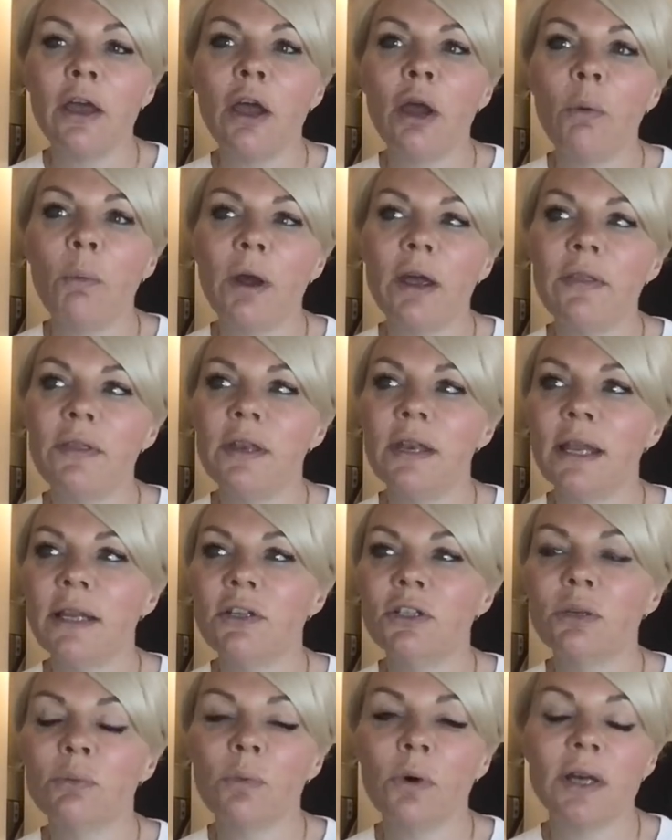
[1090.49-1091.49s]
where the
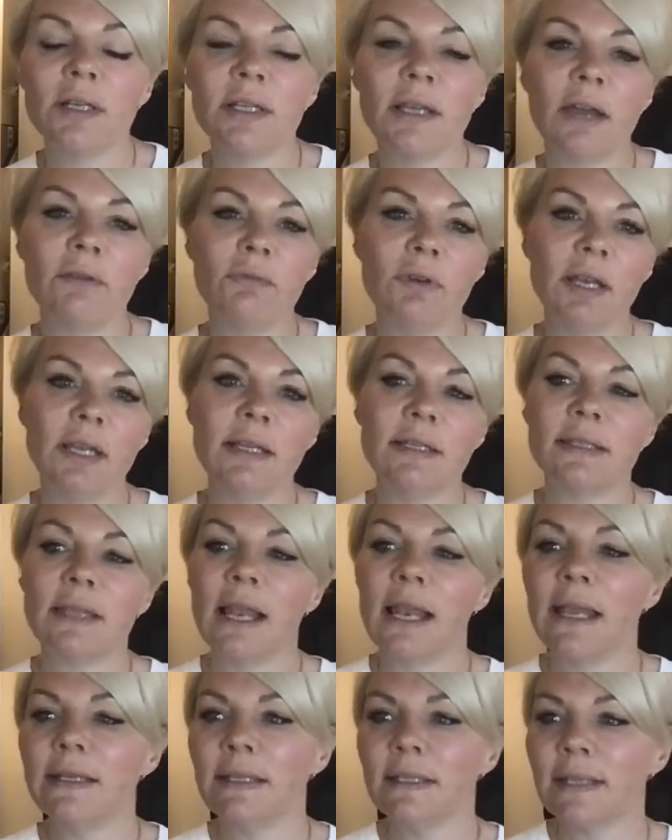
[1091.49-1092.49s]
Nationwide have released their
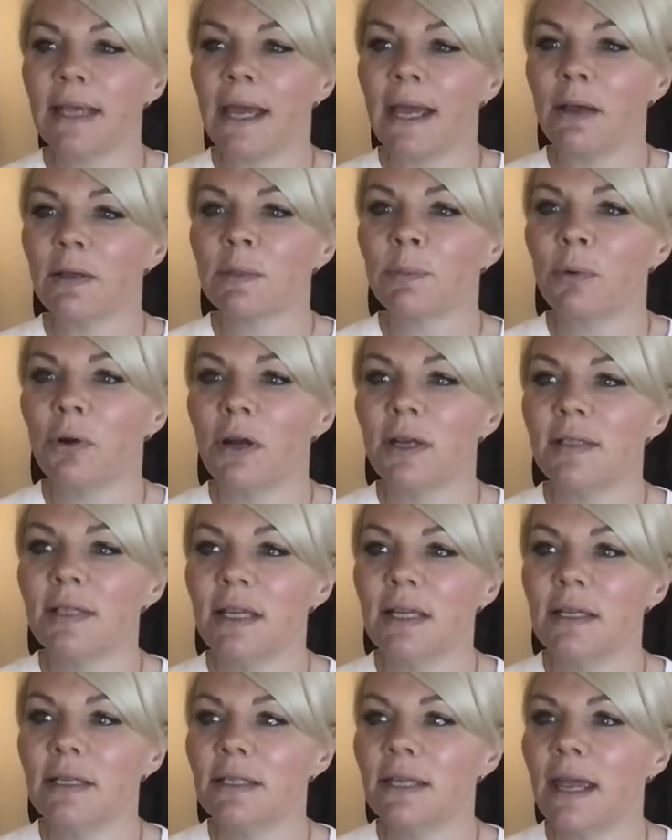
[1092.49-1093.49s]
latest house price
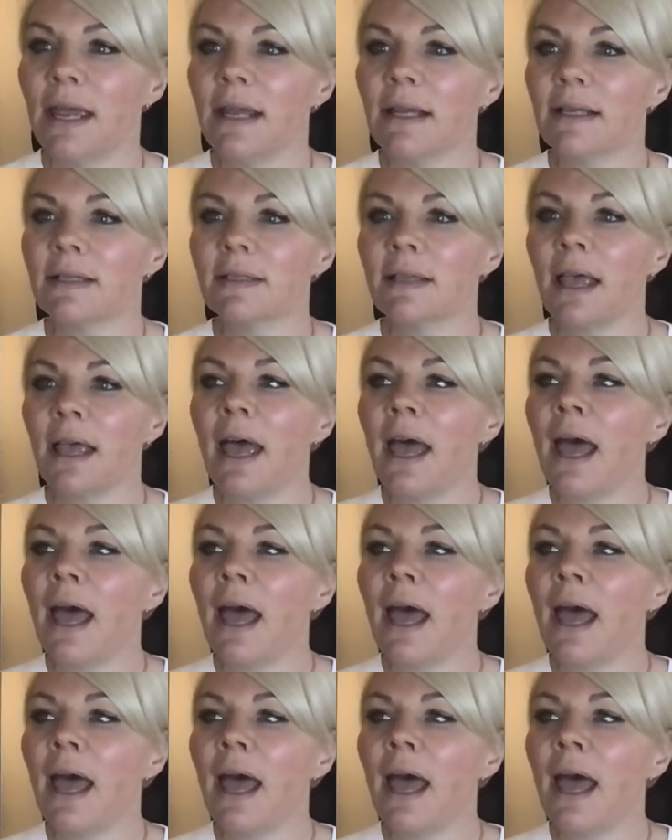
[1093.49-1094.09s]
index